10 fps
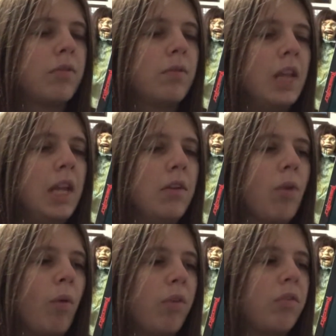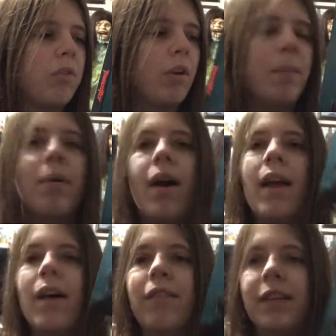he wrote the screenplay
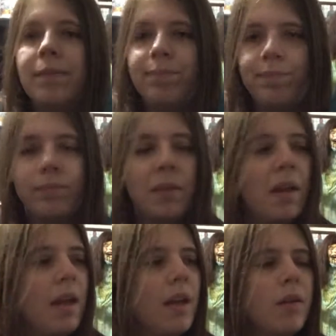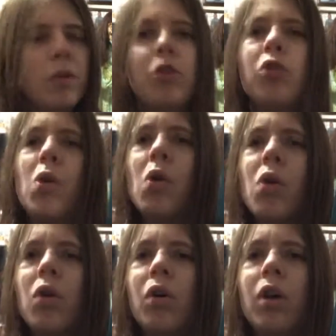of it, which is
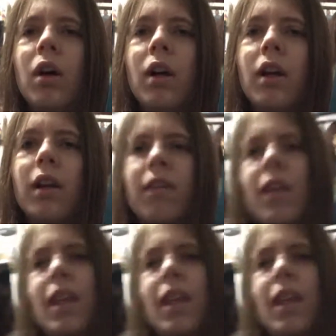cool because he